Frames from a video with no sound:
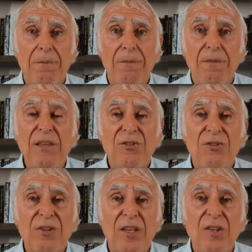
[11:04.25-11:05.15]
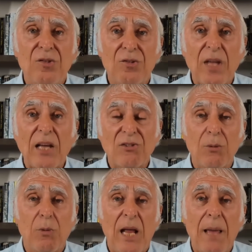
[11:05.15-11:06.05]
This is
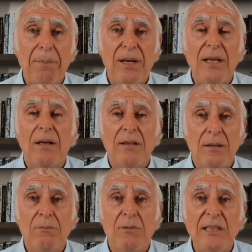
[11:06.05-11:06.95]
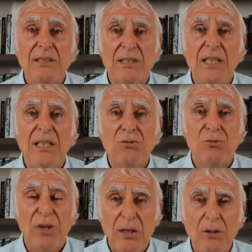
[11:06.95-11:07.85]
actually what's happening. This is
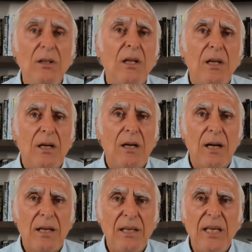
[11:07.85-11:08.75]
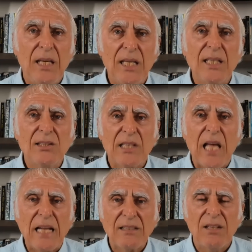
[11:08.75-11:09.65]
real. He is
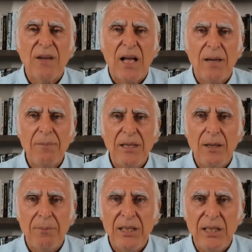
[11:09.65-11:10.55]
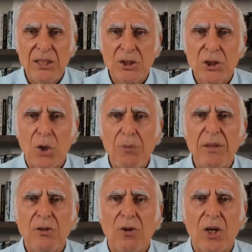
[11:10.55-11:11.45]
active Army. I mean, he's shown
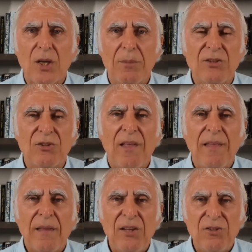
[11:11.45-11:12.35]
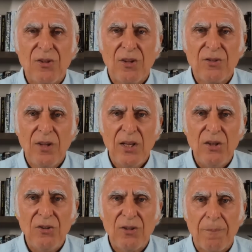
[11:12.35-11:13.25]
me the documents.
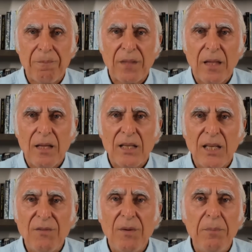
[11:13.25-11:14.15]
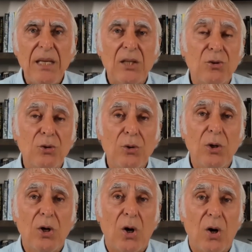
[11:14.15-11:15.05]
He's given me a
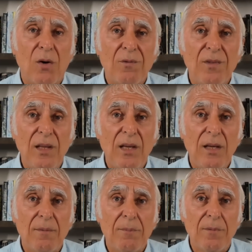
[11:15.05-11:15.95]
tour of the